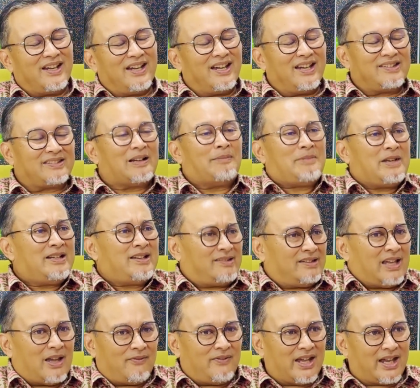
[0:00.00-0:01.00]
Some
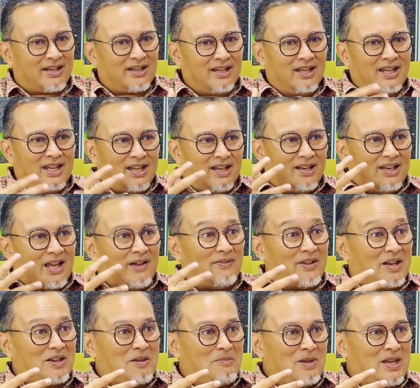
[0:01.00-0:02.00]
leaders, they have that
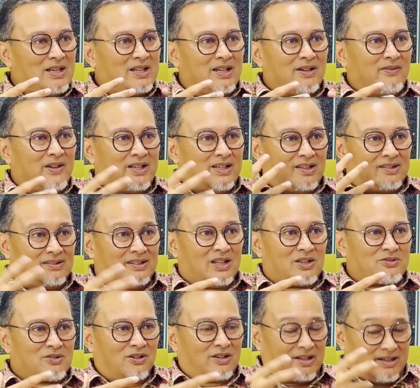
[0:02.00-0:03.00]
demeanor, whether it's
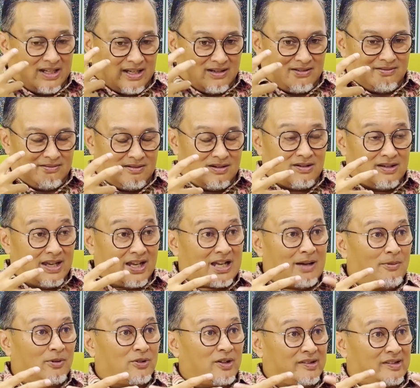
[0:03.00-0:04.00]
natural or not, they
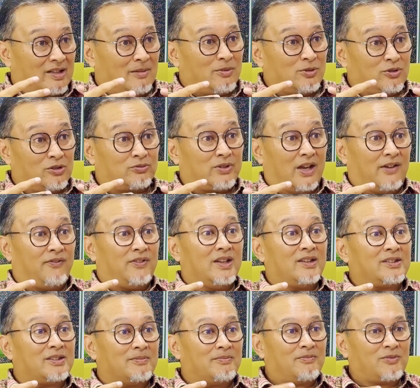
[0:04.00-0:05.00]
come across someone who's quite
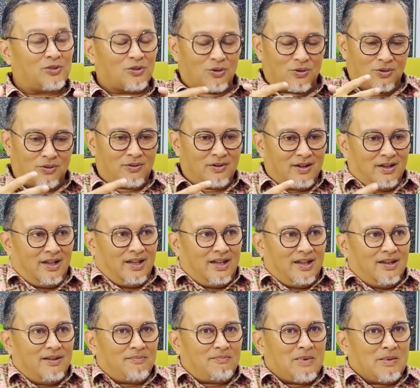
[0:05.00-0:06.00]
fearsome. So
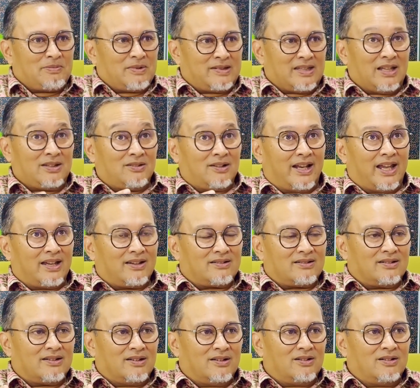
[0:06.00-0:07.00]
people tend to
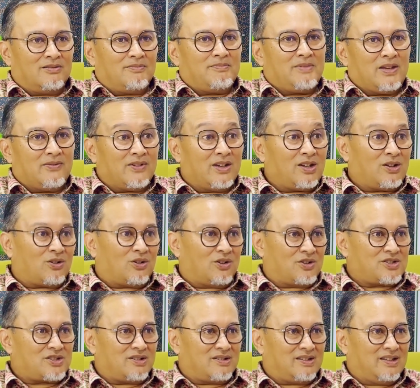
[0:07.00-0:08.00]
be very
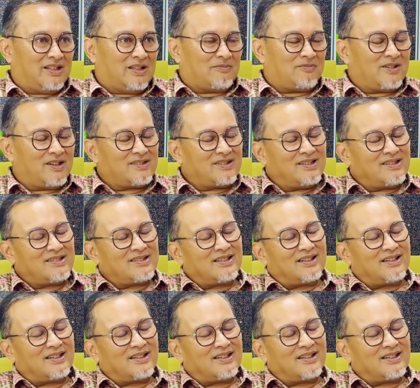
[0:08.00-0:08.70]
cautious in their presence.